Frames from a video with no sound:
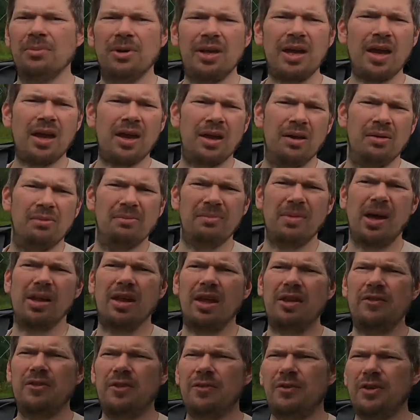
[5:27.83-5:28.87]
But yeah, I'll
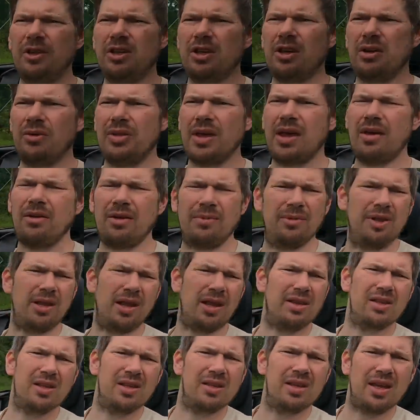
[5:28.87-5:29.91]
leave the video there. At the
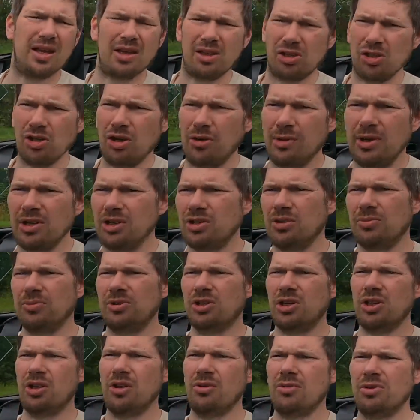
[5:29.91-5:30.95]
end of the day, it's always up
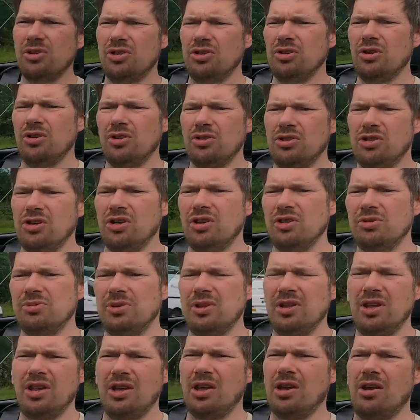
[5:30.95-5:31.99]
to you. It's your choice
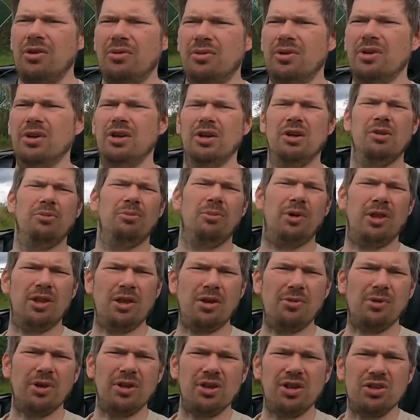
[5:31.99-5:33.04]

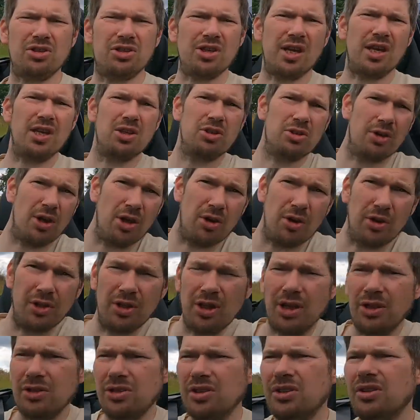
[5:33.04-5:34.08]
whether you want to change it or
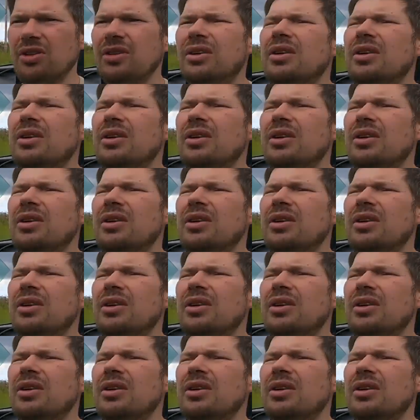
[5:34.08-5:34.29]
not.